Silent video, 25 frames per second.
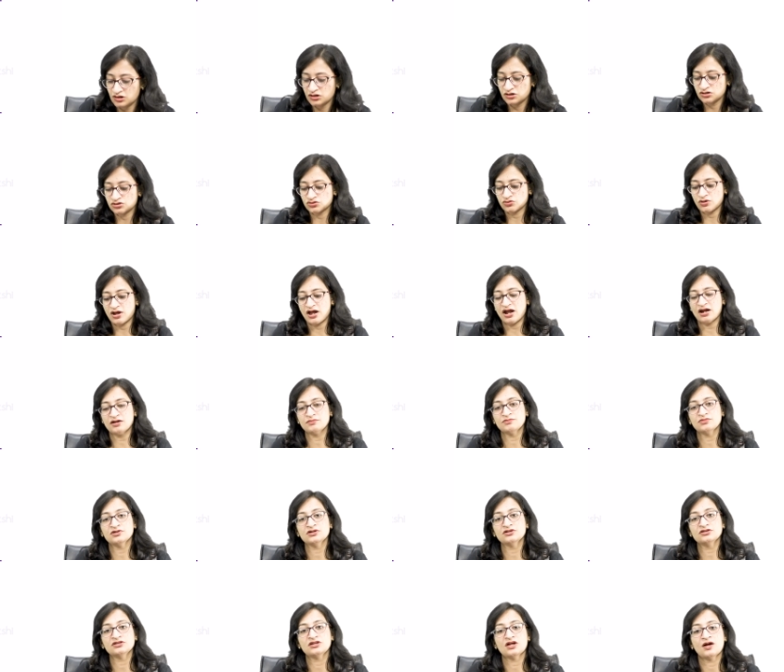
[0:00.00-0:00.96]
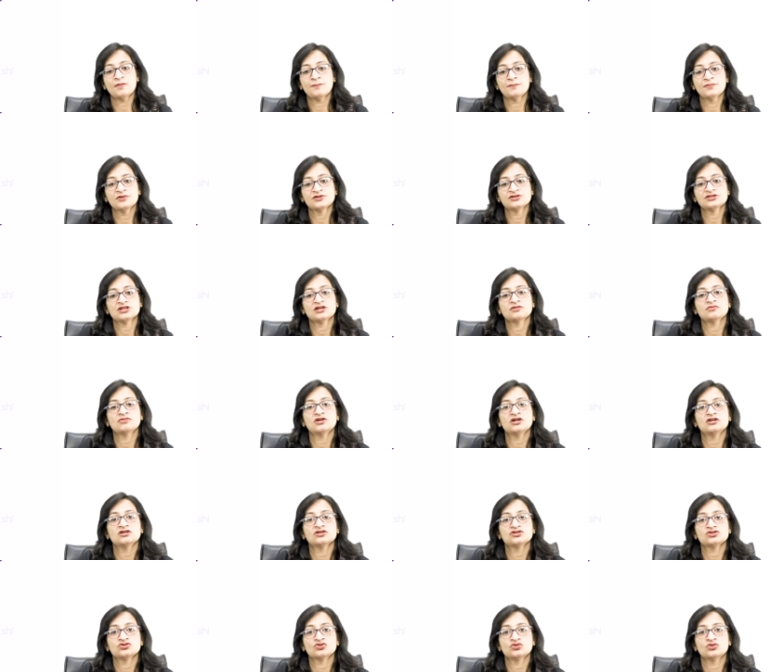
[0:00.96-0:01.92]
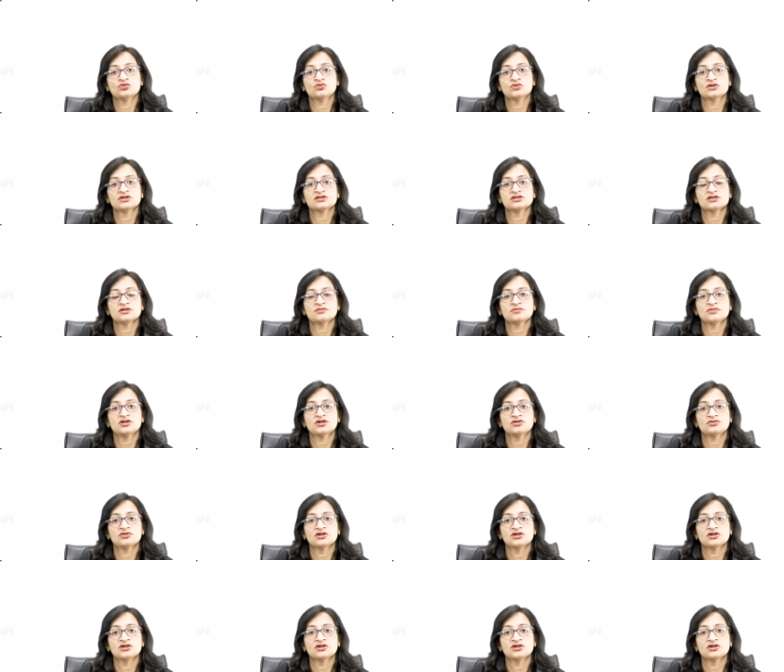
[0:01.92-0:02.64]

So at birth, the upper segment is to lower segment